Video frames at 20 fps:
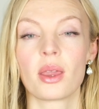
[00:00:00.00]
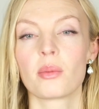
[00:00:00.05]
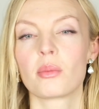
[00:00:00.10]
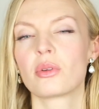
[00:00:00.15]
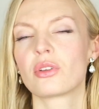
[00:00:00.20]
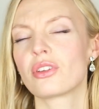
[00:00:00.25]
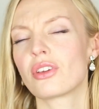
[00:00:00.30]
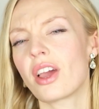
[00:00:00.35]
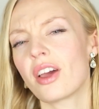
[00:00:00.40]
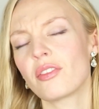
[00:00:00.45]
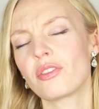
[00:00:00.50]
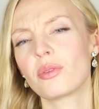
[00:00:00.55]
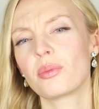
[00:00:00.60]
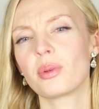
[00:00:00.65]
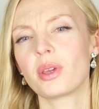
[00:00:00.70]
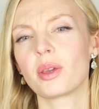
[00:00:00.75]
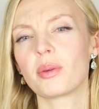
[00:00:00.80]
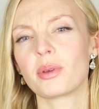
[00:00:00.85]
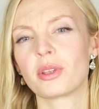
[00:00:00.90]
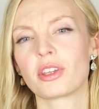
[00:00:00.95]
But you have to
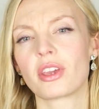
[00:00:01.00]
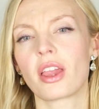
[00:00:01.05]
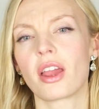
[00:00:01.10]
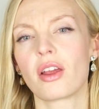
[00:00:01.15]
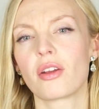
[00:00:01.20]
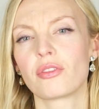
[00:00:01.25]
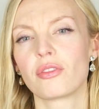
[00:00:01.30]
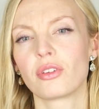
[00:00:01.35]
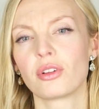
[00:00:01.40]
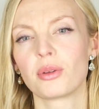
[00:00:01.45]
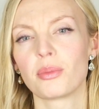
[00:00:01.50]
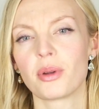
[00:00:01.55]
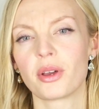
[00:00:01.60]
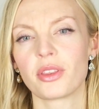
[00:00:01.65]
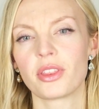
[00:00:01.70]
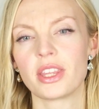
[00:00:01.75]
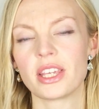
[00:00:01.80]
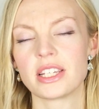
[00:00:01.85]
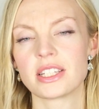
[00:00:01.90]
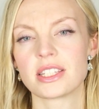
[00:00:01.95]
be a bit careful
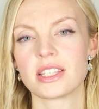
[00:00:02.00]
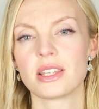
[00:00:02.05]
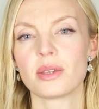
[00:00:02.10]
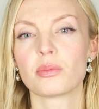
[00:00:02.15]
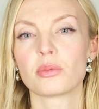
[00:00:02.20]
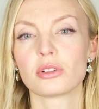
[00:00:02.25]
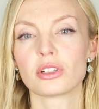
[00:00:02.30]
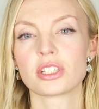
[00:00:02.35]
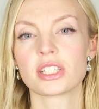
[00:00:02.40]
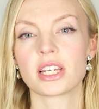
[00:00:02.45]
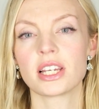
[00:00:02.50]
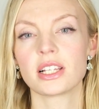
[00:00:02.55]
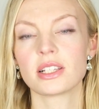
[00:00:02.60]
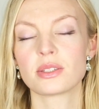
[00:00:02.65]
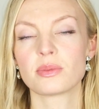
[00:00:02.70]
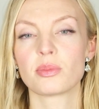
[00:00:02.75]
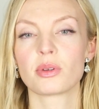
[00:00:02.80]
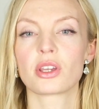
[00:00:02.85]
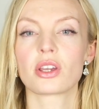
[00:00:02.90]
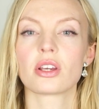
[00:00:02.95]
about these nipple
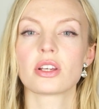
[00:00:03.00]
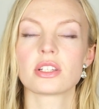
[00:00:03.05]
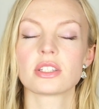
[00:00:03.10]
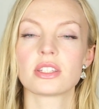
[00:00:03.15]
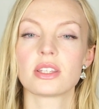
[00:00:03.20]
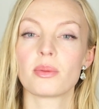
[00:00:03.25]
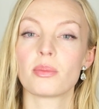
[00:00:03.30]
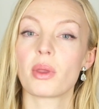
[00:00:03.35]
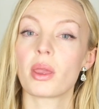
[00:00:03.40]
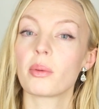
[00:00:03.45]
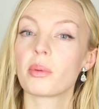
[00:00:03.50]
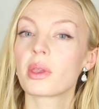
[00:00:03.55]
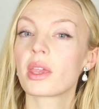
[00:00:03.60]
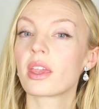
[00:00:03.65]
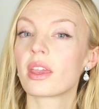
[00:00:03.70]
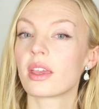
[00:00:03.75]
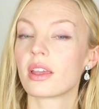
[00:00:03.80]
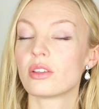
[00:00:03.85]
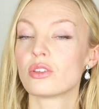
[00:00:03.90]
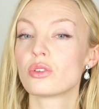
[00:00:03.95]
shields, because the baby
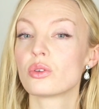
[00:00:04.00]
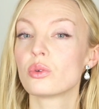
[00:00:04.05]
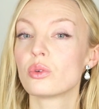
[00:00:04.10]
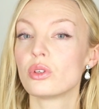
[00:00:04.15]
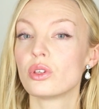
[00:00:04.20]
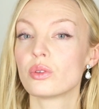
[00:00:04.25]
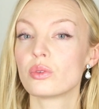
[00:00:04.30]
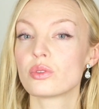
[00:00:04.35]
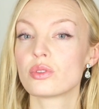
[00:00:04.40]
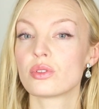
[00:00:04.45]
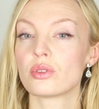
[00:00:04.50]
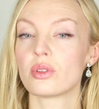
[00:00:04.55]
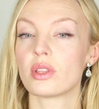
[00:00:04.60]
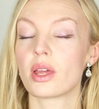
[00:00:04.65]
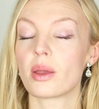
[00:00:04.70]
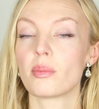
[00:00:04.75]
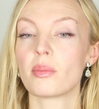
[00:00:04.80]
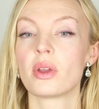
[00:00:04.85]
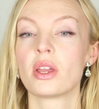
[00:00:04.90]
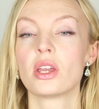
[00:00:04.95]
can get too used to
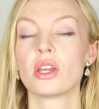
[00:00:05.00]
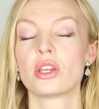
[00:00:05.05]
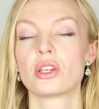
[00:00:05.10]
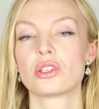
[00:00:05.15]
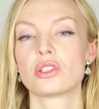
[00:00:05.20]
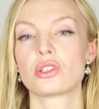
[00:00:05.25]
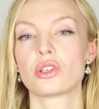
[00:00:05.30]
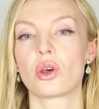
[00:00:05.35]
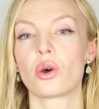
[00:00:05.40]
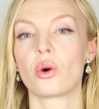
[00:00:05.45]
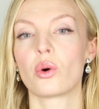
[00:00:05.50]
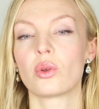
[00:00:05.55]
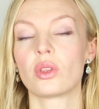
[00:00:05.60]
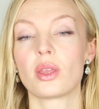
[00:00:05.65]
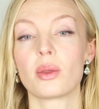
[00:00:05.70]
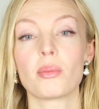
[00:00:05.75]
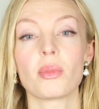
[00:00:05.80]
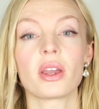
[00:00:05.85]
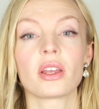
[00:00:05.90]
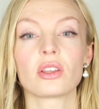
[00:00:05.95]
them, so
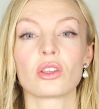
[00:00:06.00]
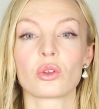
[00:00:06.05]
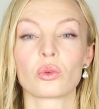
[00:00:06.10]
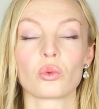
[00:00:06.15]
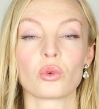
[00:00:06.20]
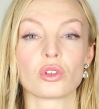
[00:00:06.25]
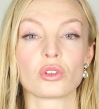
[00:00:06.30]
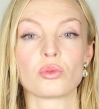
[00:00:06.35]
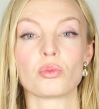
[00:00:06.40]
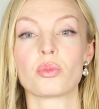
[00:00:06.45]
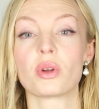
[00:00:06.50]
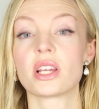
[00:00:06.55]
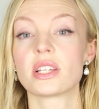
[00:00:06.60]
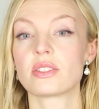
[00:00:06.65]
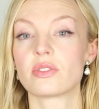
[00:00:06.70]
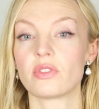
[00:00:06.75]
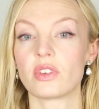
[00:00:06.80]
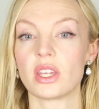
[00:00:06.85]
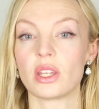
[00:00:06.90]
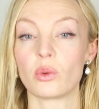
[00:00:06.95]
they might not want to
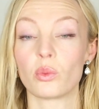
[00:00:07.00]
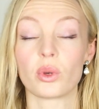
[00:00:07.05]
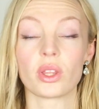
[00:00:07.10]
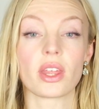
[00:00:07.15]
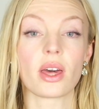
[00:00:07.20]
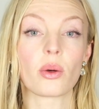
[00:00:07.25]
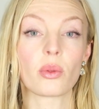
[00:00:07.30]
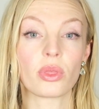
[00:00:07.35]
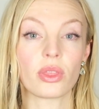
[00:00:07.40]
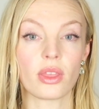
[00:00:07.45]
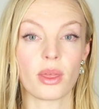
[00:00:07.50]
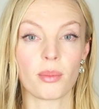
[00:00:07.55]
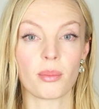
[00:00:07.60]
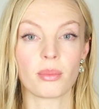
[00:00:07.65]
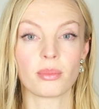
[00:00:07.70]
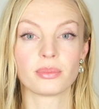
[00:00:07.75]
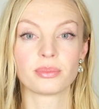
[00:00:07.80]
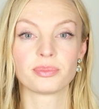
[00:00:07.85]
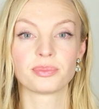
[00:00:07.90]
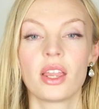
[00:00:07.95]
breastfeed without
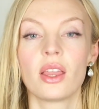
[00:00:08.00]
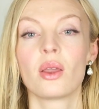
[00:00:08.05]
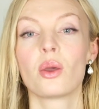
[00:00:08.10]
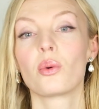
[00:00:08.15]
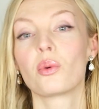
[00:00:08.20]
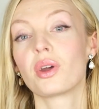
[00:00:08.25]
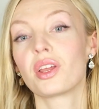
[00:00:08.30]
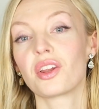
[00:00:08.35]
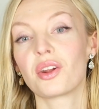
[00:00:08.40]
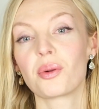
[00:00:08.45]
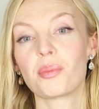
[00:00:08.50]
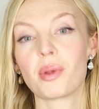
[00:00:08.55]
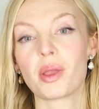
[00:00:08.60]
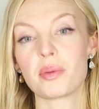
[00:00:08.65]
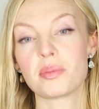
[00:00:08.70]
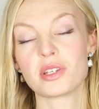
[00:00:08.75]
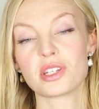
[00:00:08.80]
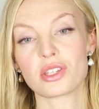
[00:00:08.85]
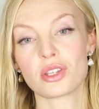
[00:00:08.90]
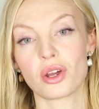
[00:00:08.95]
them. When our
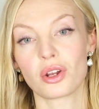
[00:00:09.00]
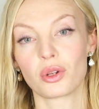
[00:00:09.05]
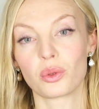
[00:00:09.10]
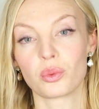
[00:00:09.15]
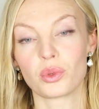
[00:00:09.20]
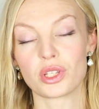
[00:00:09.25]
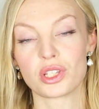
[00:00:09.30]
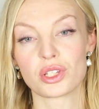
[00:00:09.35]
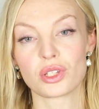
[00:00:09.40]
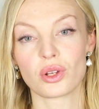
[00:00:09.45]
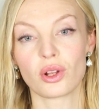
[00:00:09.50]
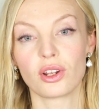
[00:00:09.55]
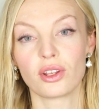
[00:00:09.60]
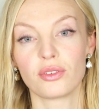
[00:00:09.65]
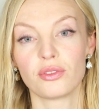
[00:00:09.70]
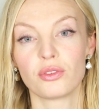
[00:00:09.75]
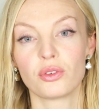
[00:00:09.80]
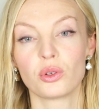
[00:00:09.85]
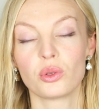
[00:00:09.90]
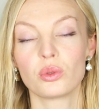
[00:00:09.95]
baby started with
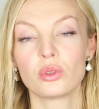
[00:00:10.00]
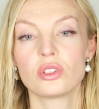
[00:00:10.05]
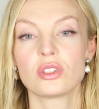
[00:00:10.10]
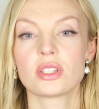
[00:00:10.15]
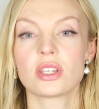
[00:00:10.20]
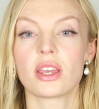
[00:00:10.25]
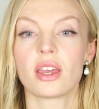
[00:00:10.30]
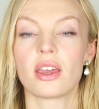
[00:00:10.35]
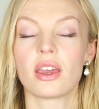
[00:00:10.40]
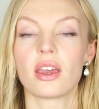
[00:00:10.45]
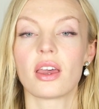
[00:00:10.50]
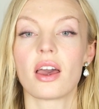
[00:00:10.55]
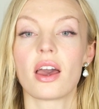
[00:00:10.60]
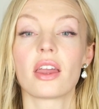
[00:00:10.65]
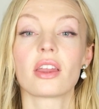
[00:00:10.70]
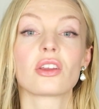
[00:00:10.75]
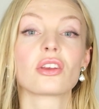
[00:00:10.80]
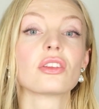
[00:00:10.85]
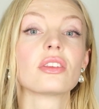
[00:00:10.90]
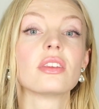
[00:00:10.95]
solid foods,
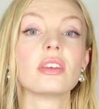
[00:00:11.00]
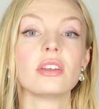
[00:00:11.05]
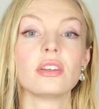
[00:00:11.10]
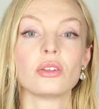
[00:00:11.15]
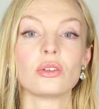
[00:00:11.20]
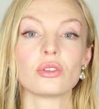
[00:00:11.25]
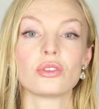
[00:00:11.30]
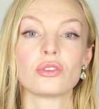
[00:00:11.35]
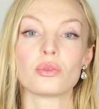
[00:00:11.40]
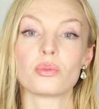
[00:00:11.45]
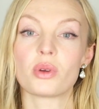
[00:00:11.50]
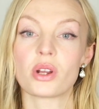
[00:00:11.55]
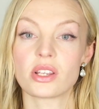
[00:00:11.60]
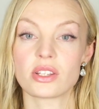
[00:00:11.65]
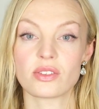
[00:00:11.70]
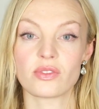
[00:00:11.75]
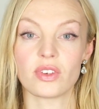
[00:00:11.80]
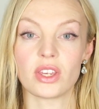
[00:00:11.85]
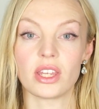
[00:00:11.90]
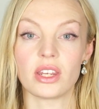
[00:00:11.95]
I continued to
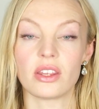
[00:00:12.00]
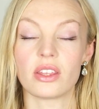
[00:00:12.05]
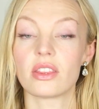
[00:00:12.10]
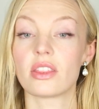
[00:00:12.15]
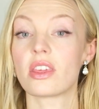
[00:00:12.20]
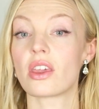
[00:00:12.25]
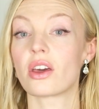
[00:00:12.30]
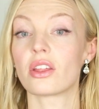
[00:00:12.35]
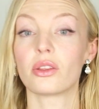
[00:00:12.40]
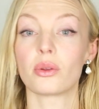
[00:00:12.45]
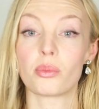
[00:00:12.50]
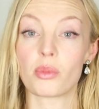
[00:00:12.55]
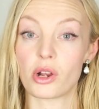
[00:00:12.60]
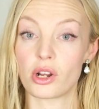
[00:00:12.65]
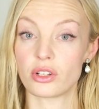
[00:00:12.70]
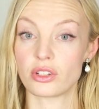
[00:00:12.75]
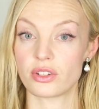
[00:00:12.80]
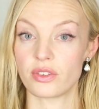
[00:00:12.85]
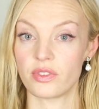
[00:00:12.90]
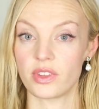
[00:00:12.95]
breastfeed the other
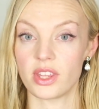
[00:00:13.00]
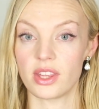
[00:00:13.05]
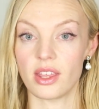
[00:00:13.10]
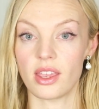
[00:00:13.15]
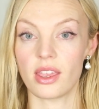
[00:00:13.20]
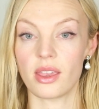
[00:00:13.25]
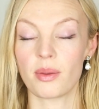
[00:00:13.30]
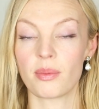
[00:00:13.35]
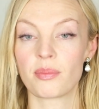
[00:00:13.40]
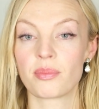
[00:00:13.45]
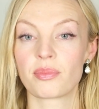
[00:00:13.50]
parts of the day.